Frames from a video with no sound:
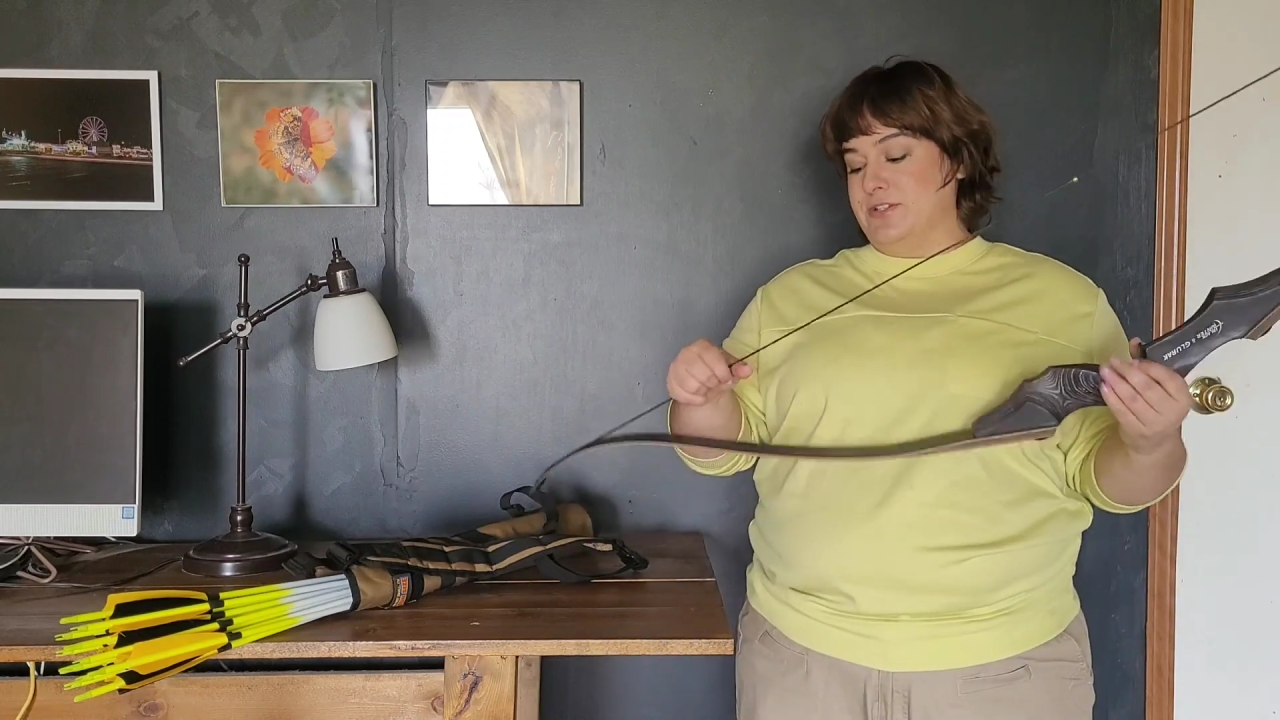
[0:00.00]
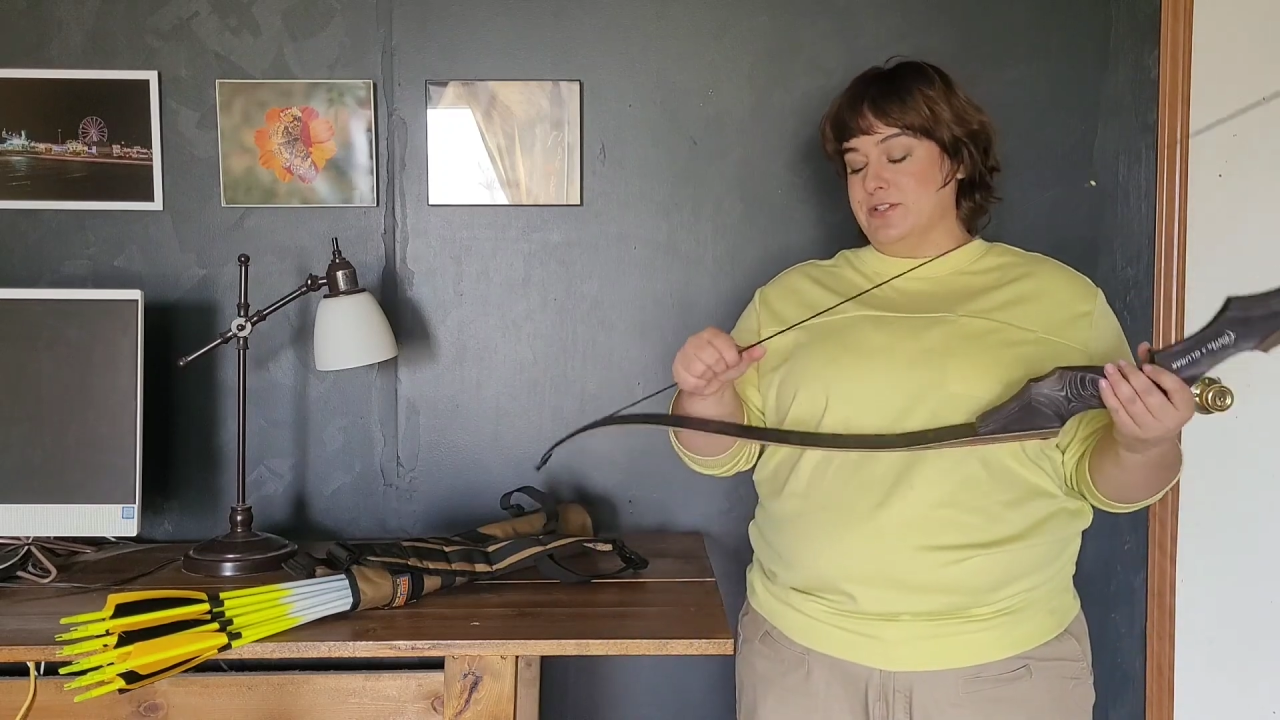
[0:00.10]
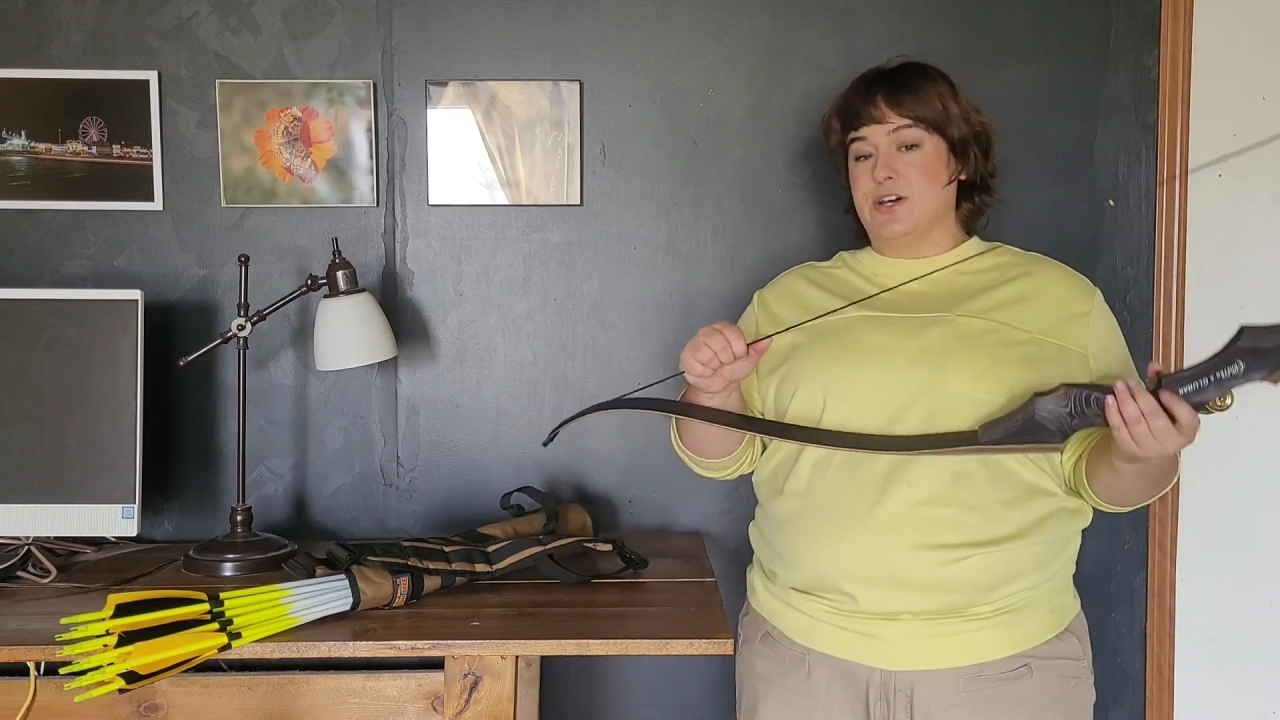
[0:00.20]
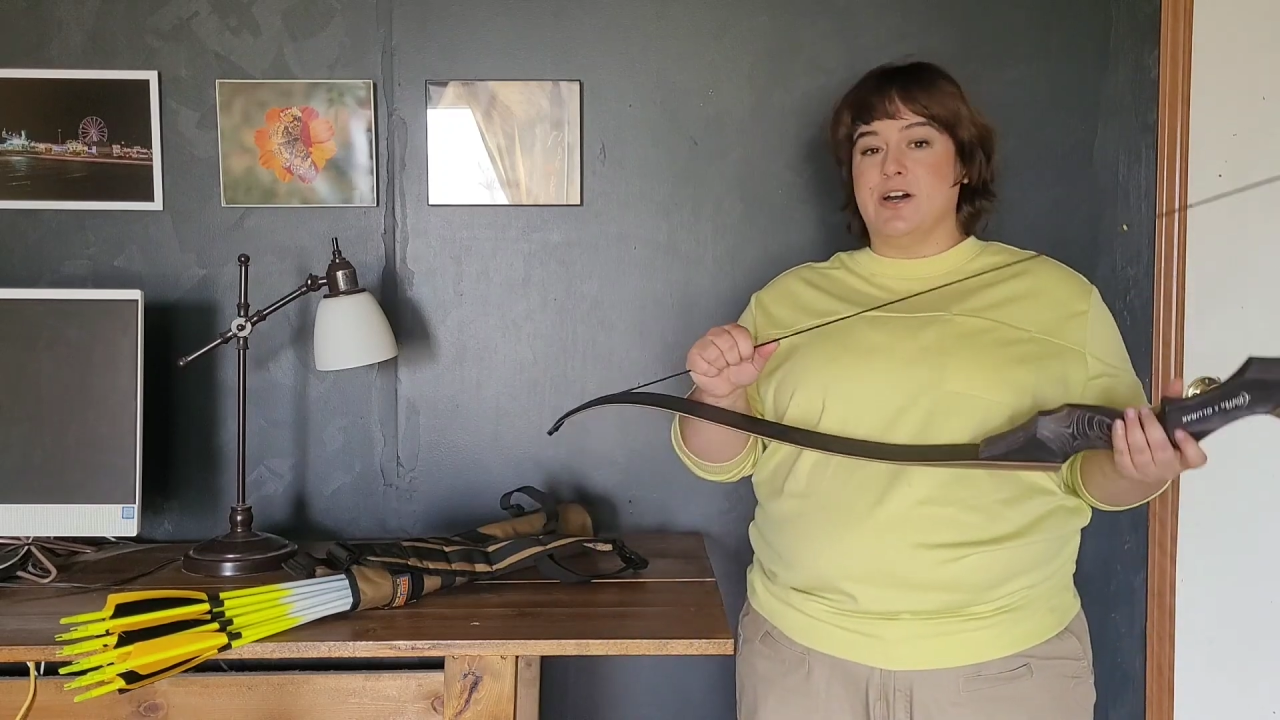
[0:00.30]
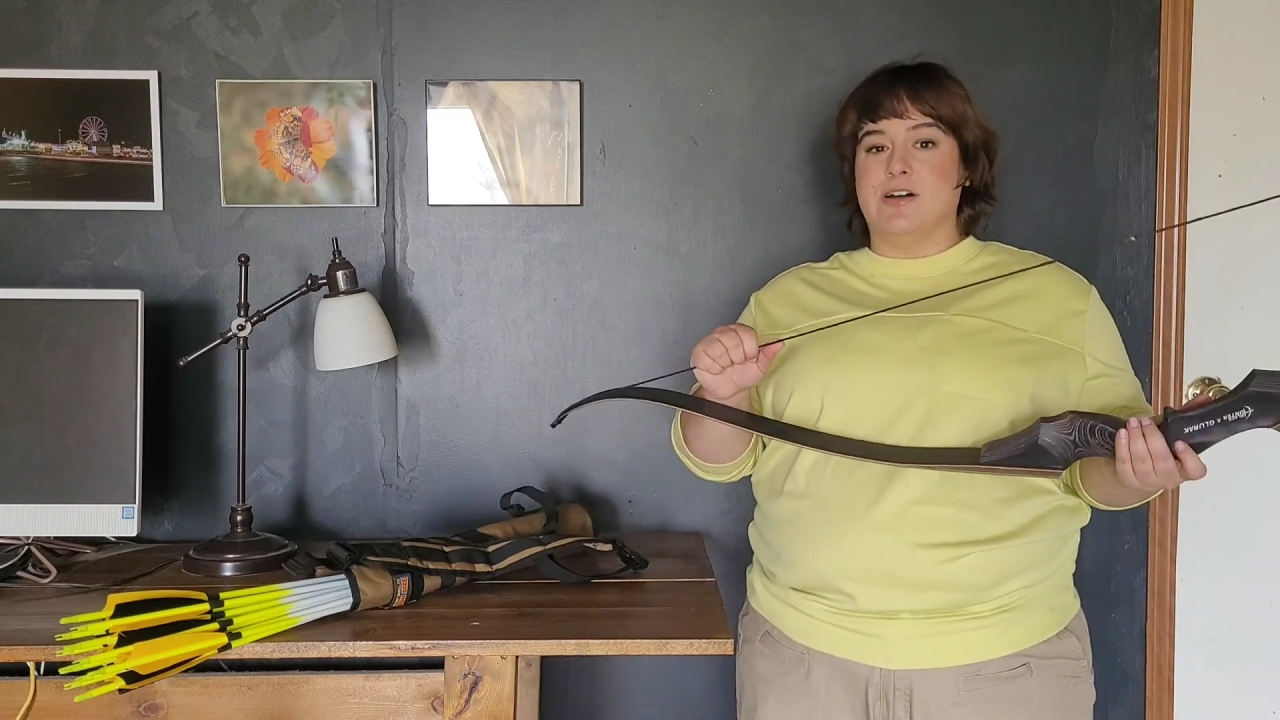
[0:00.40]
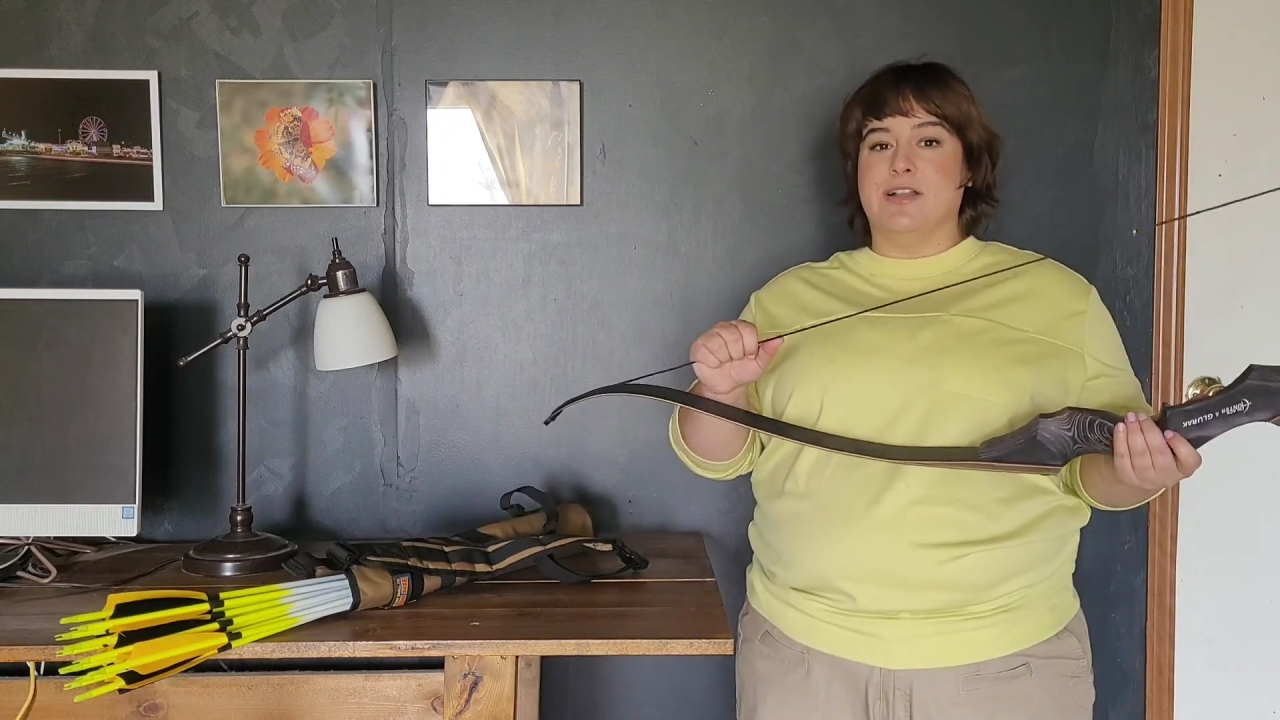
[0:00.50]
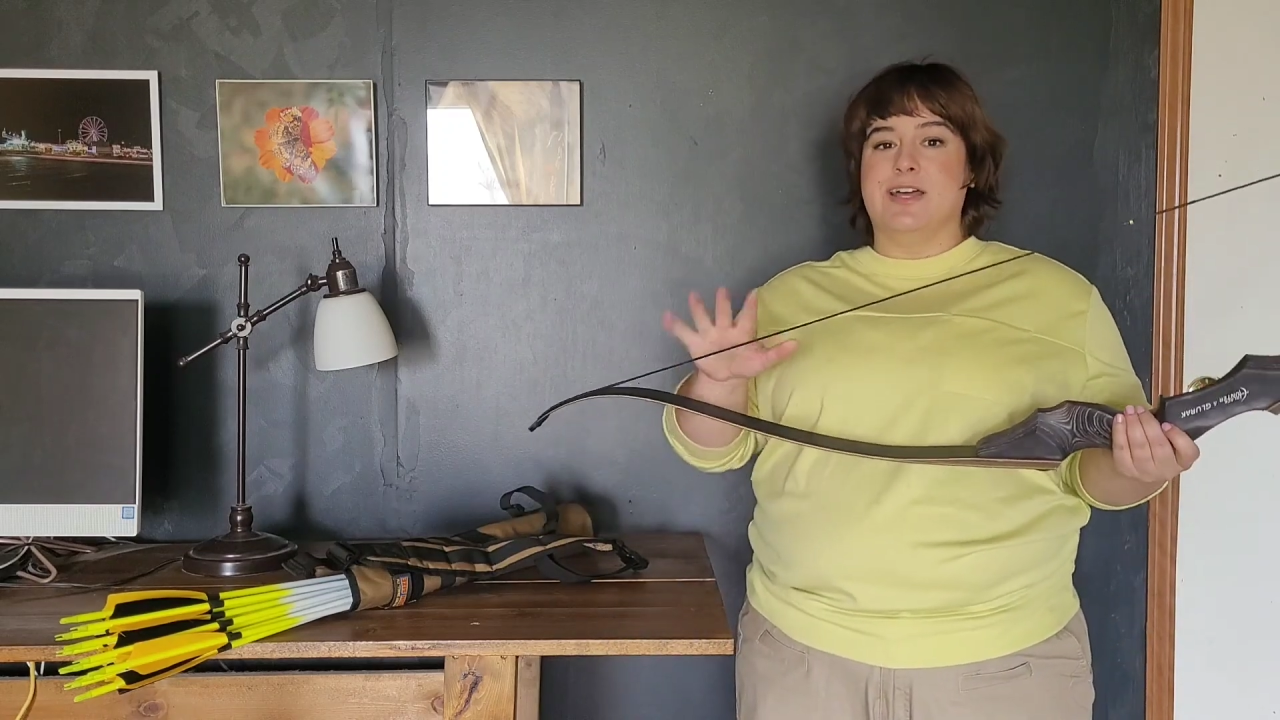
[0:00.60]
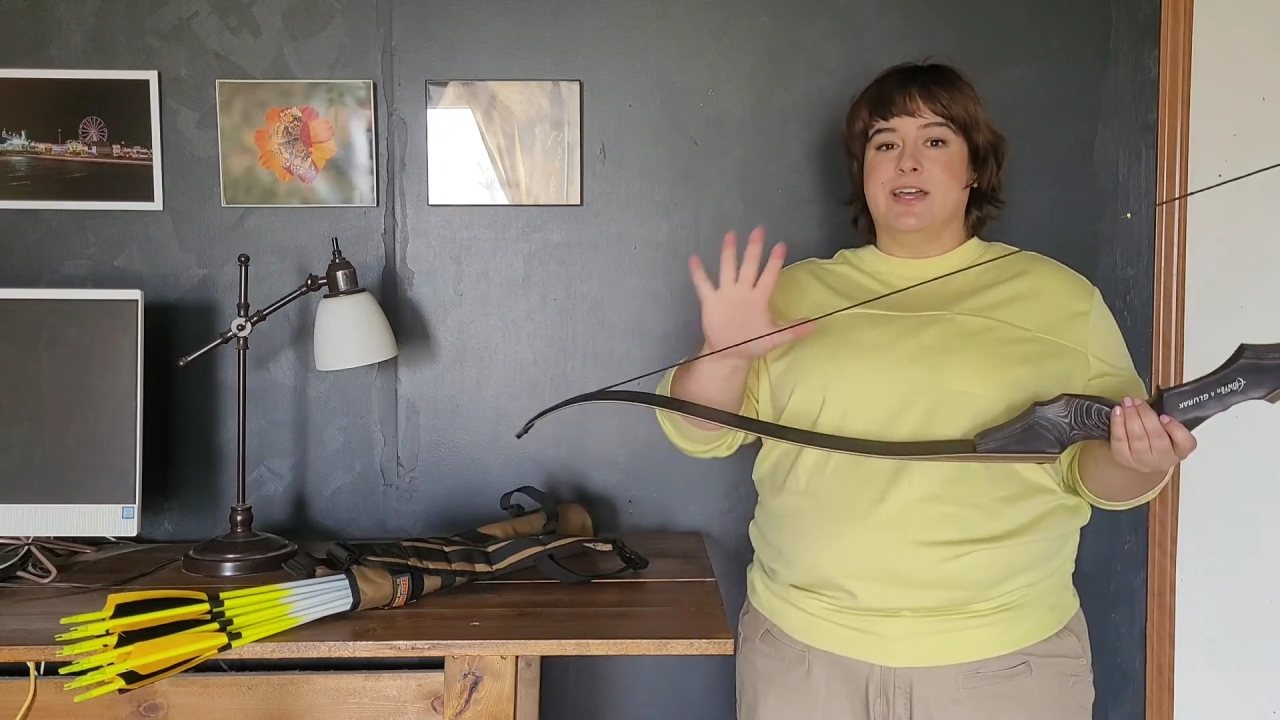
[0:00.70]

tall.